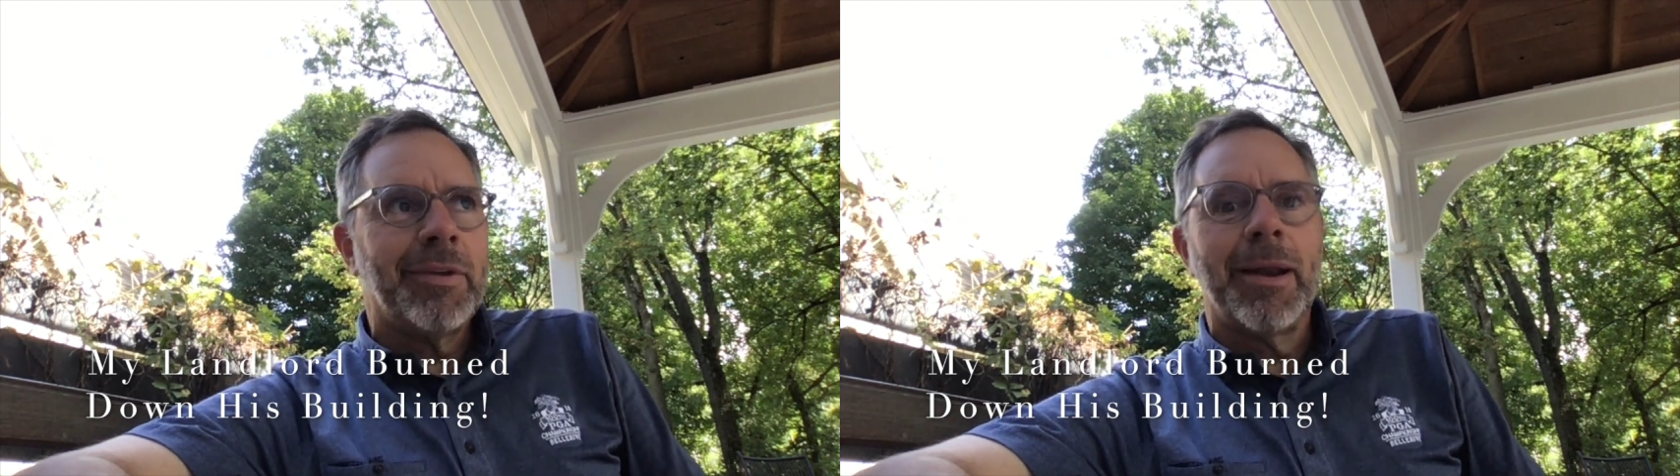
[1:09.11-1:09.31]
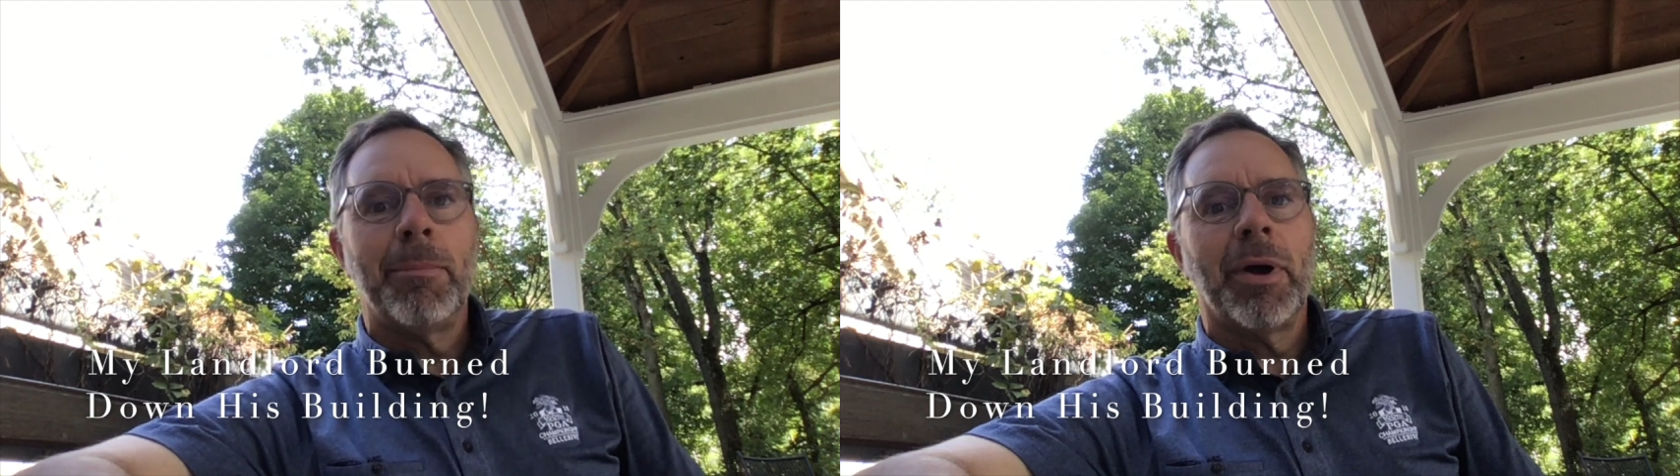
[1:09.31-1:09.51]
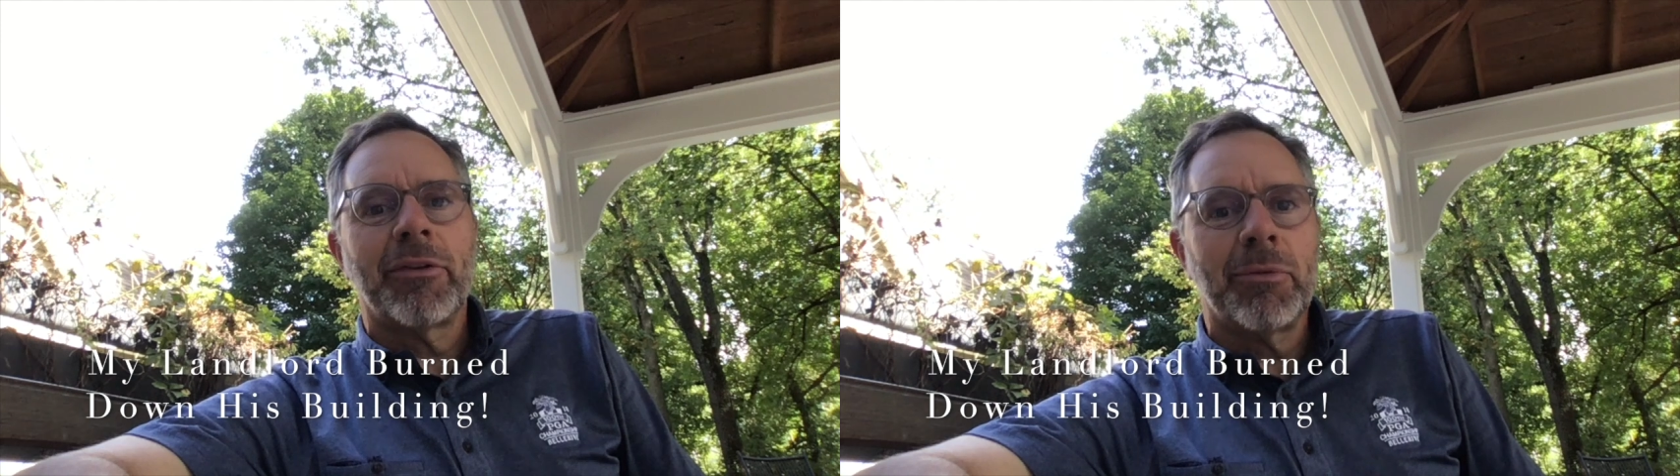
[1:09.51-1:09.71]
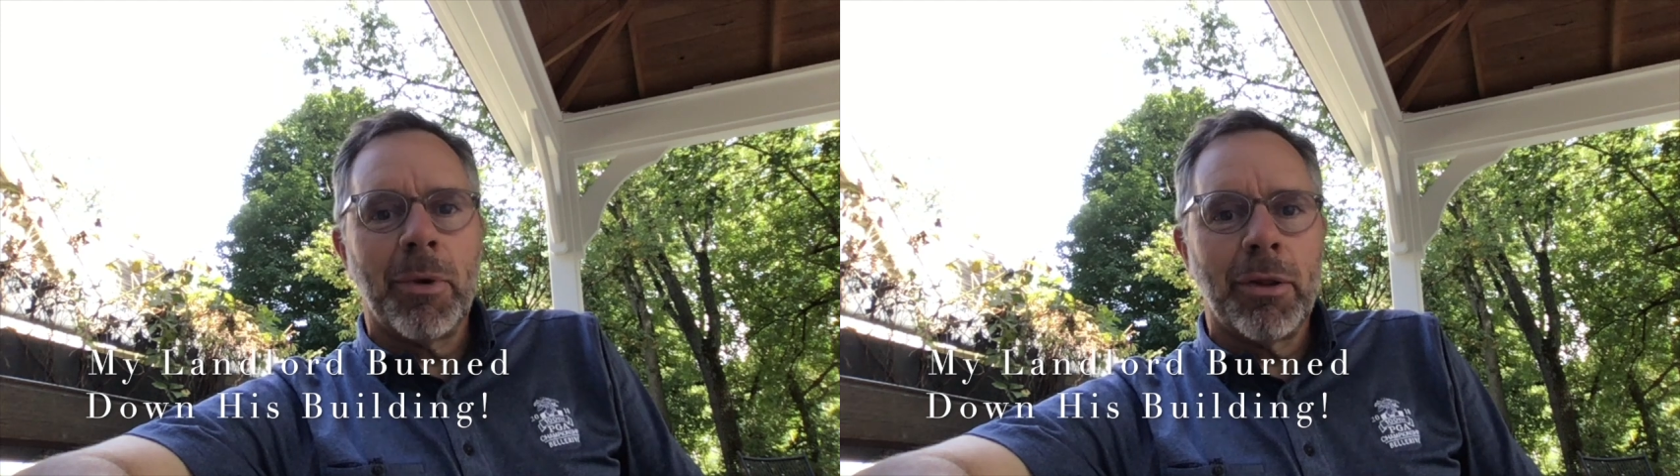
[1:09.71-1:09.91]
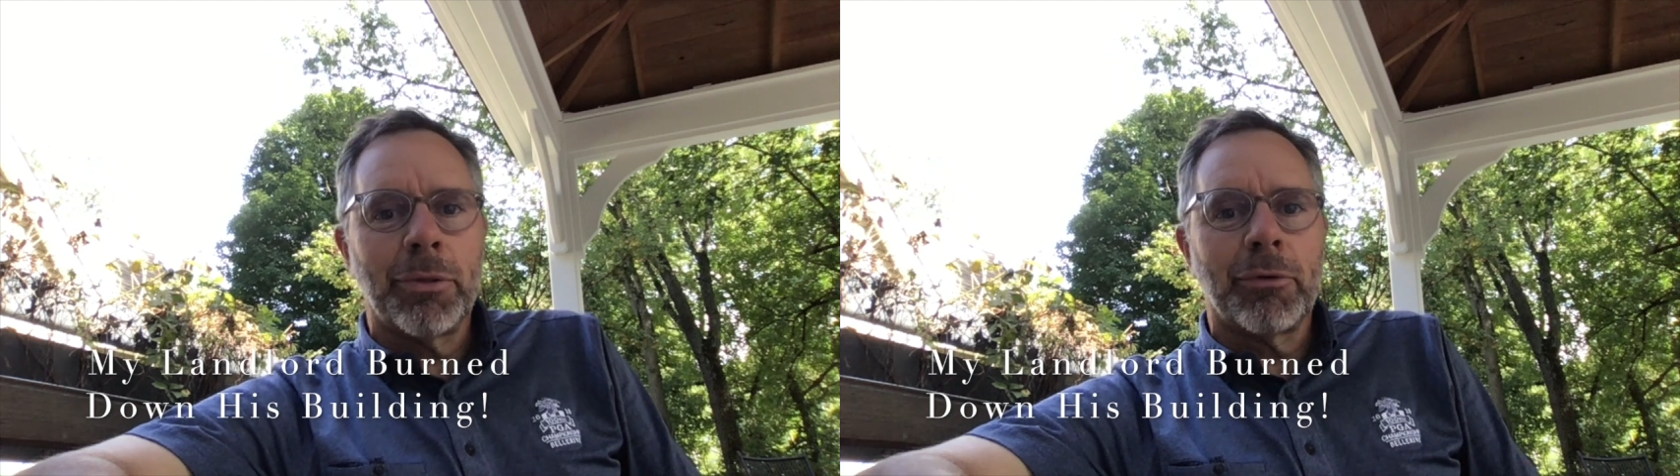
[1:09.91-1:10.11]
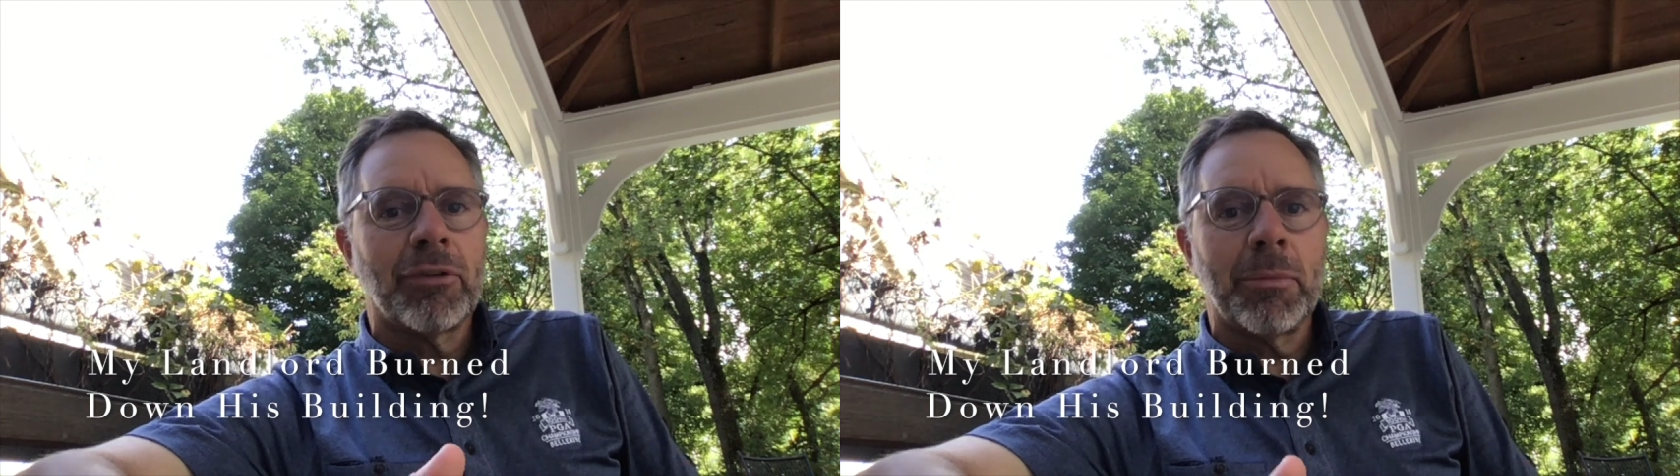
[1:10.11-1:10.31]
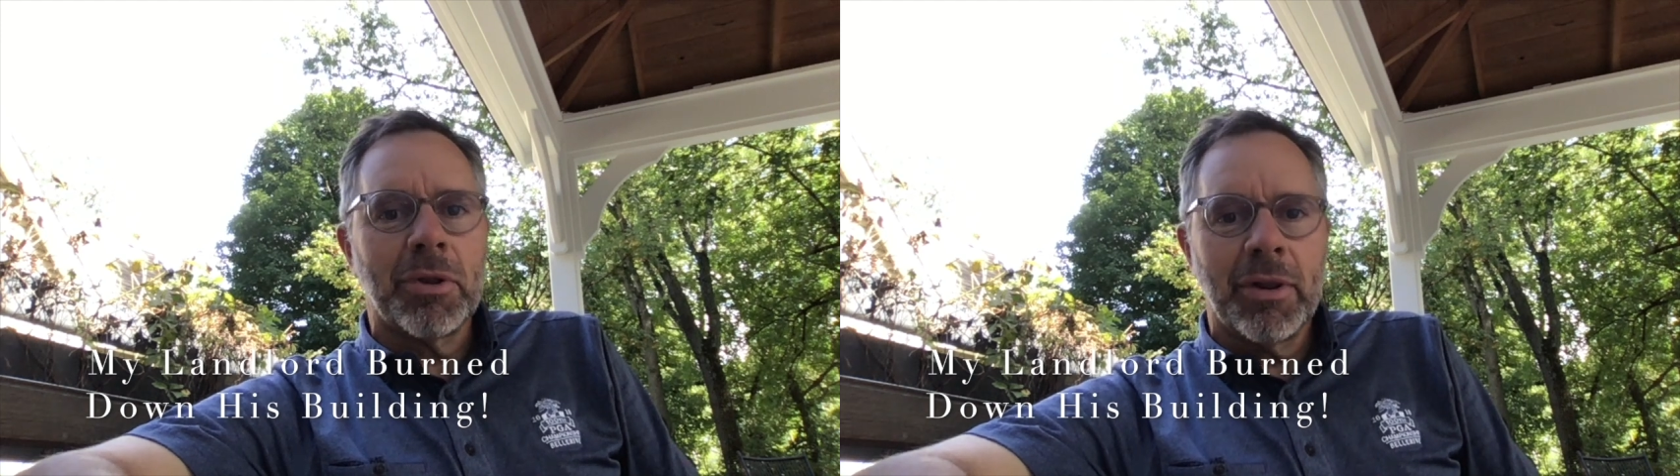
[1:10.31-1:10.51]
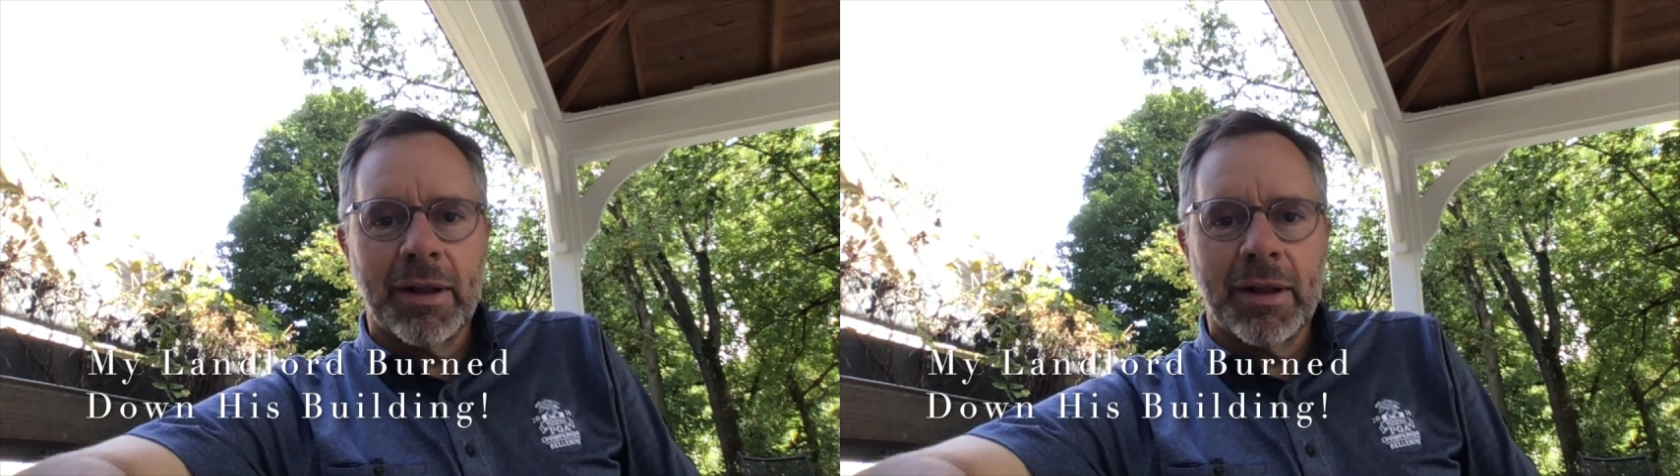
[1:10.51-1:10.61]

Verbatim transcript: 10 bucks a month or something